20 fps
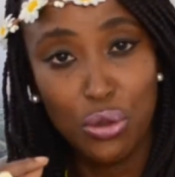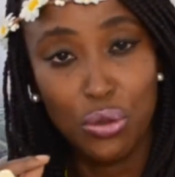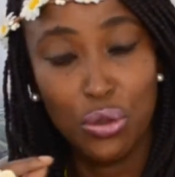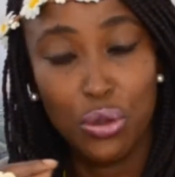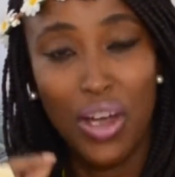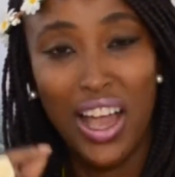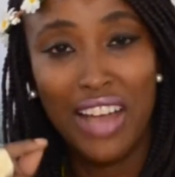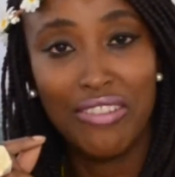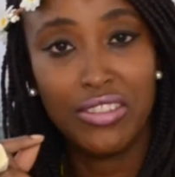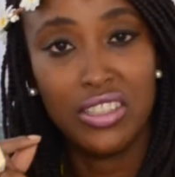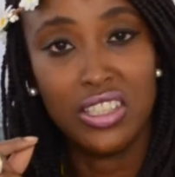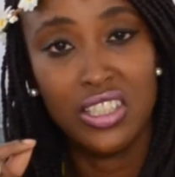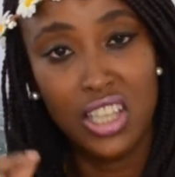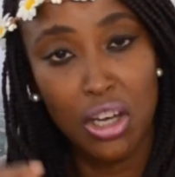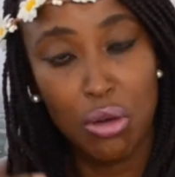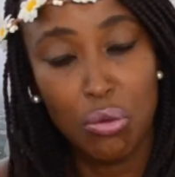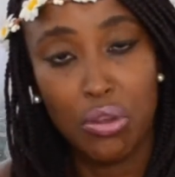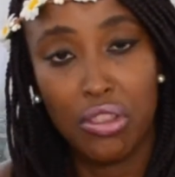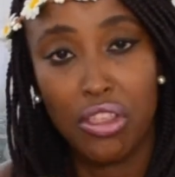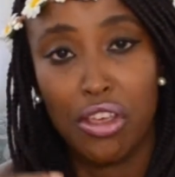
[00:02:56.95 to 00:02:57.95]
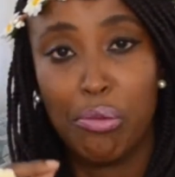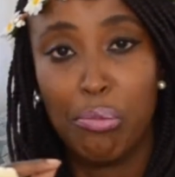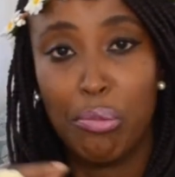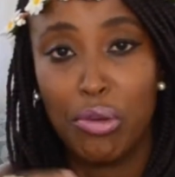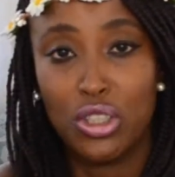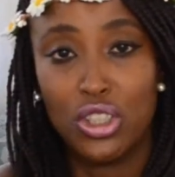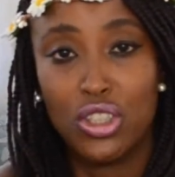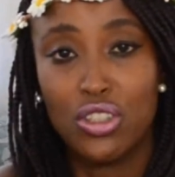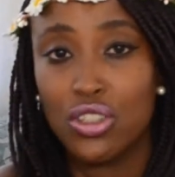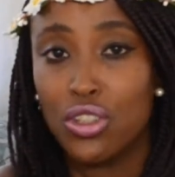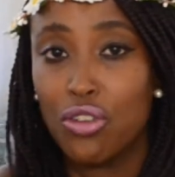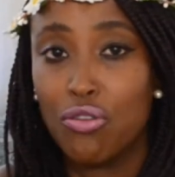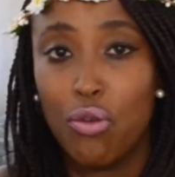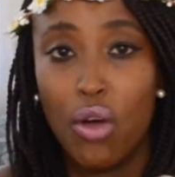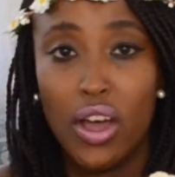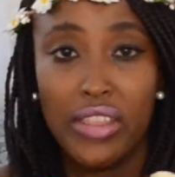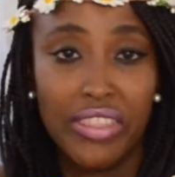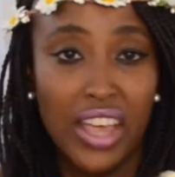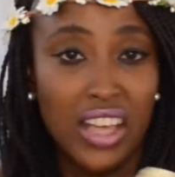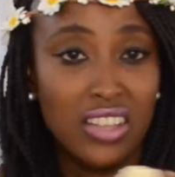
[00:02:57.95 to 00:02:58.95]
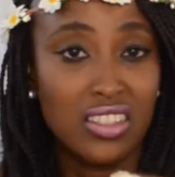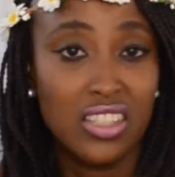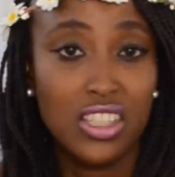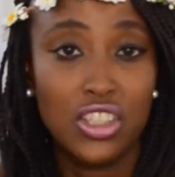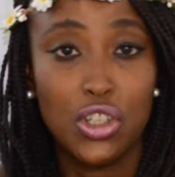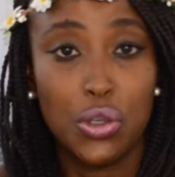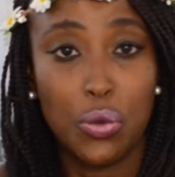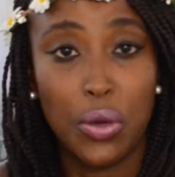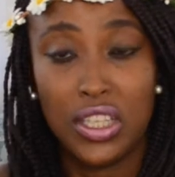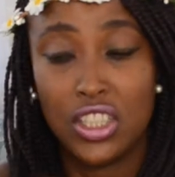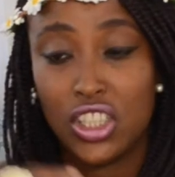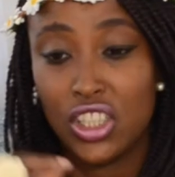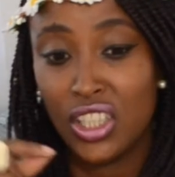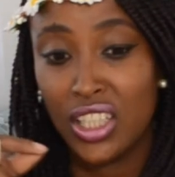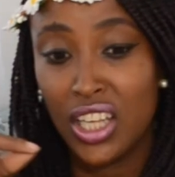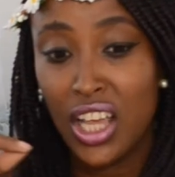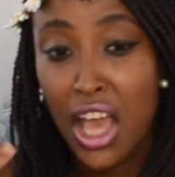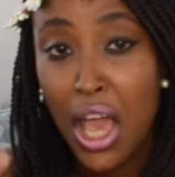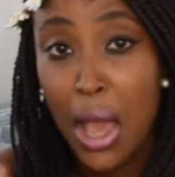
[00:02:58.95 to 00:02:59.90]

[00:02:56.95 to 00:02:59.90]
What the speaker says: You haven't dealt with the emotions of what that situation